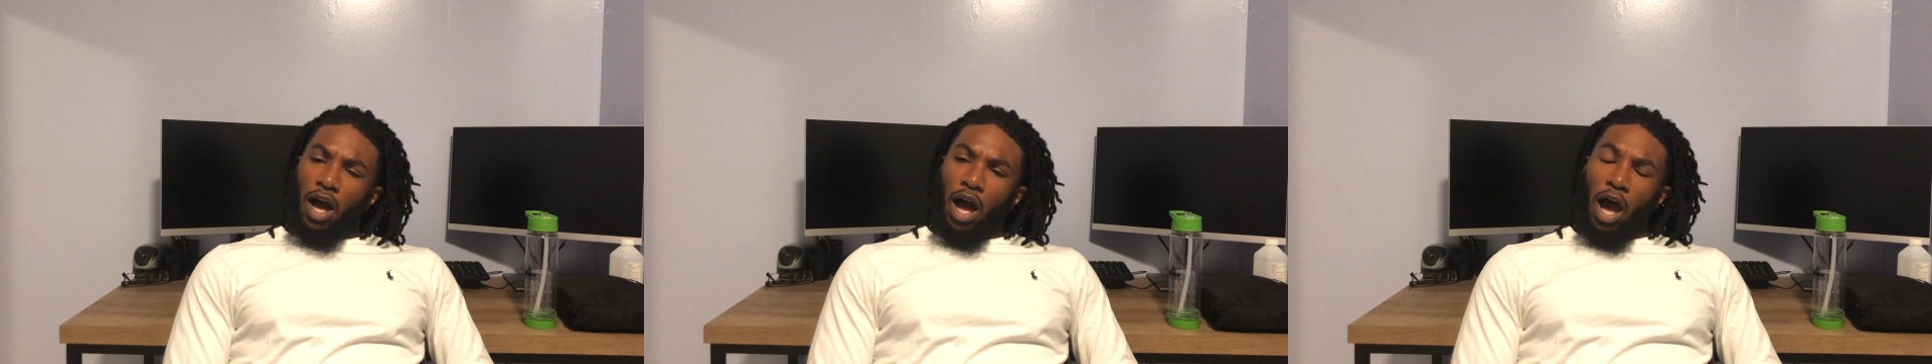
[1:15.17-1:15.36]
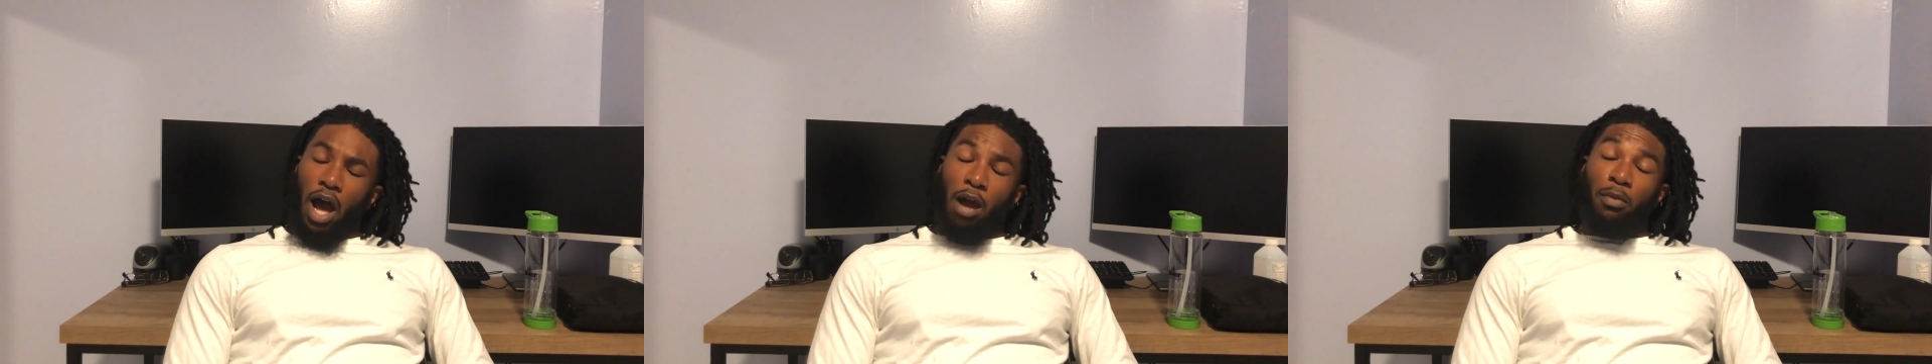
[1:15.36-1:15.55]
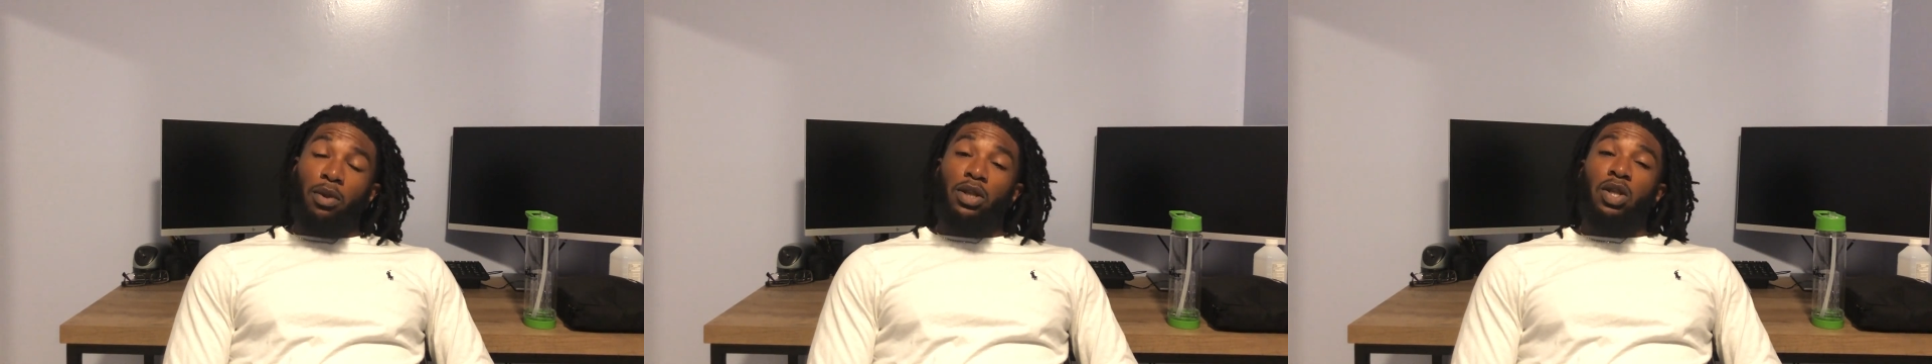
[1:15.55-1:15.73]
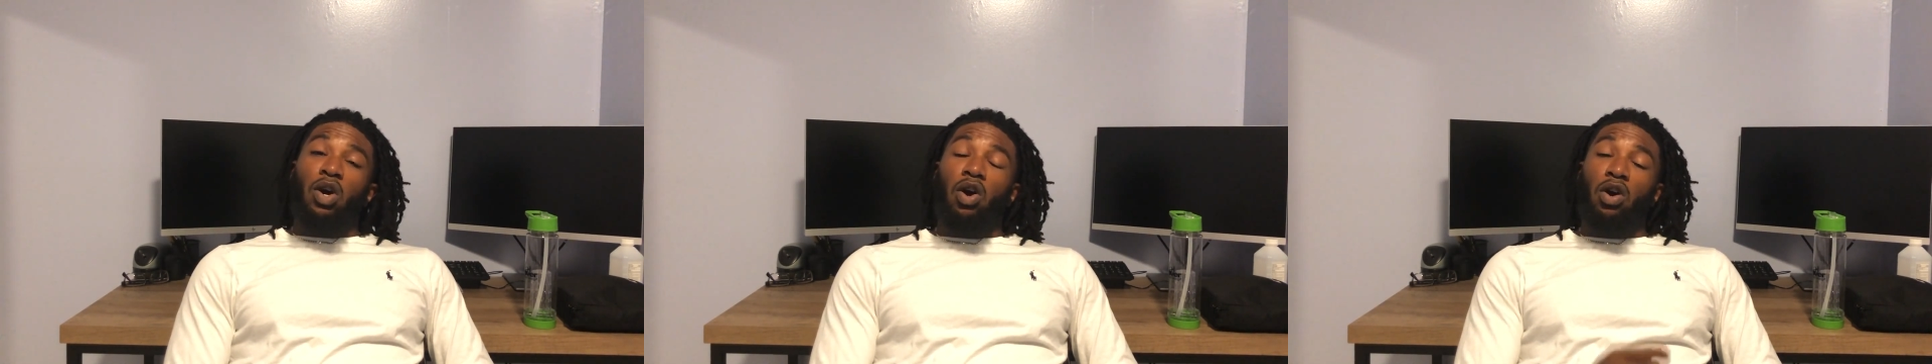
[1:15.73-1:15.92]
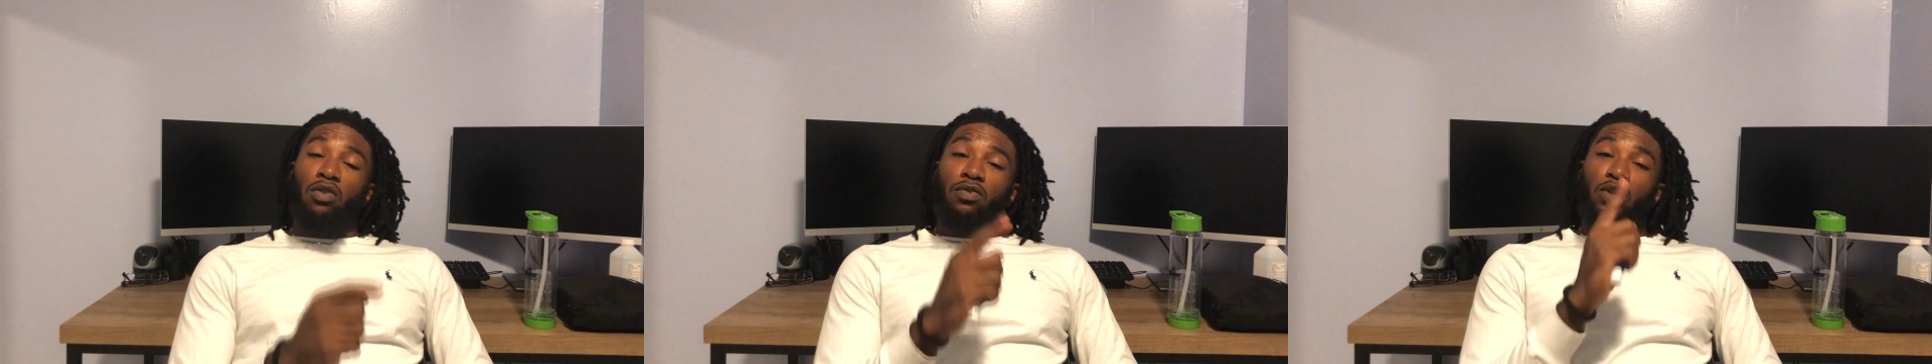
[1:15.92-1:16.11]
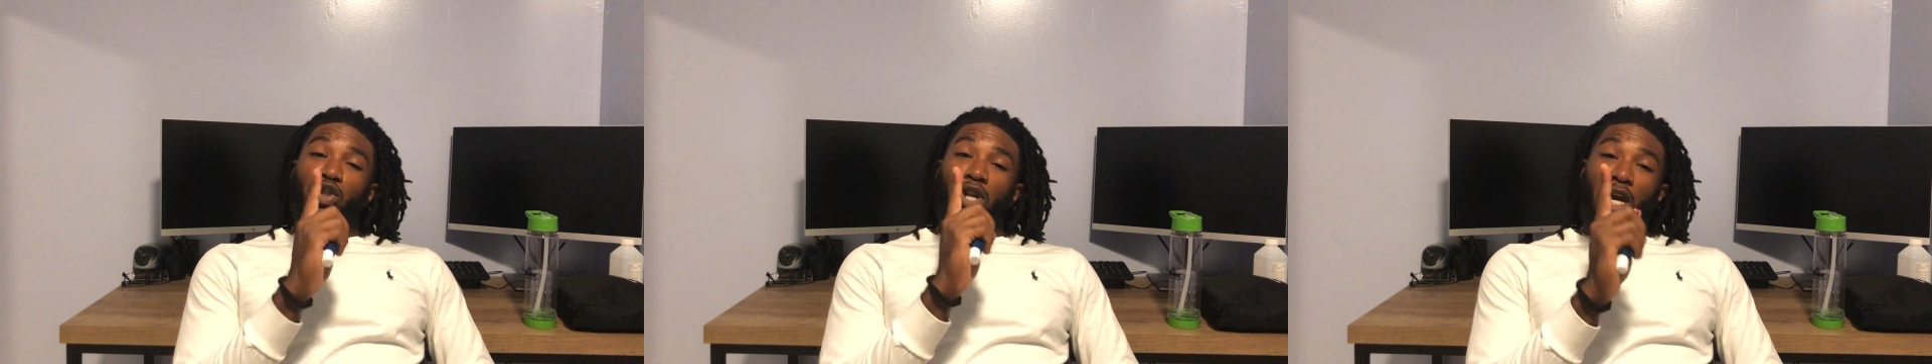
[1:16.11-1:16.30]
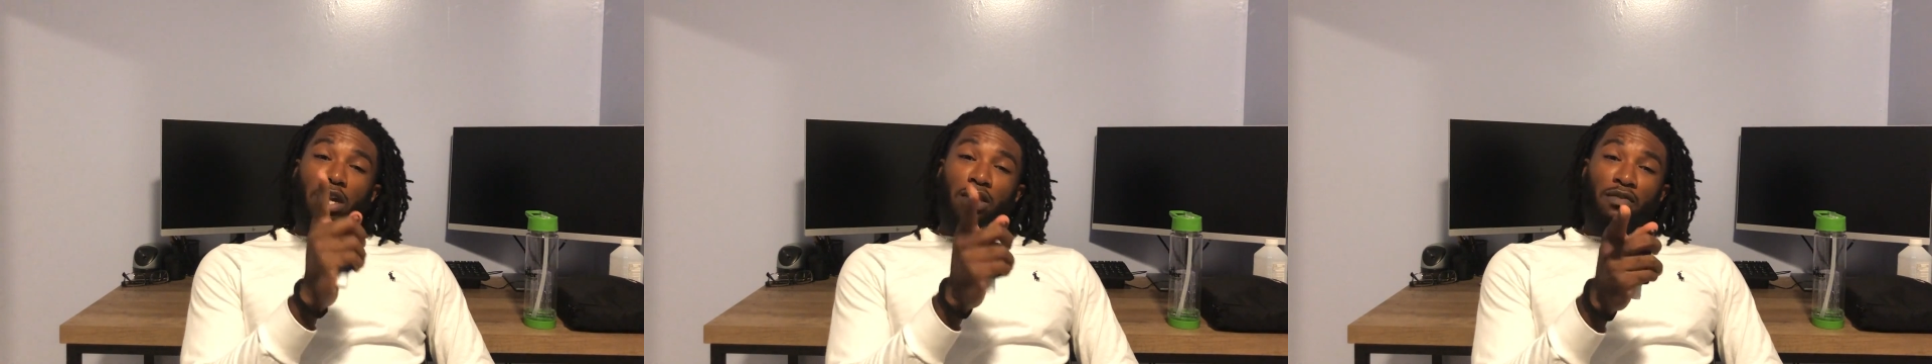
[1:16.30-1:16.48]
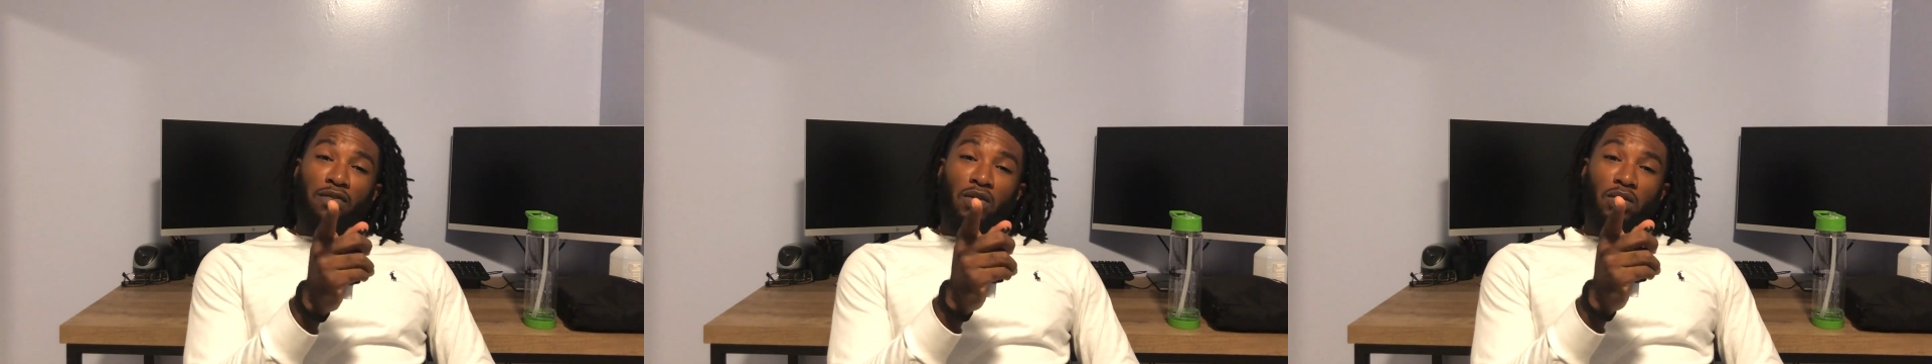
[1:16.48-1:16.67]
I'm on the Harvard track
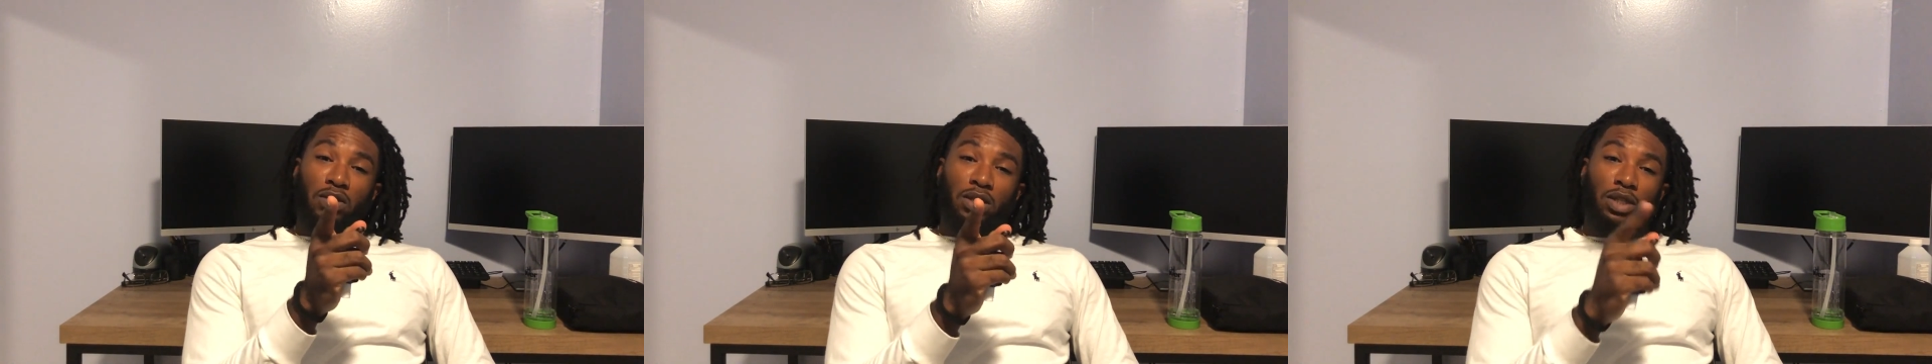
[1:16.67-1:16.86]
and field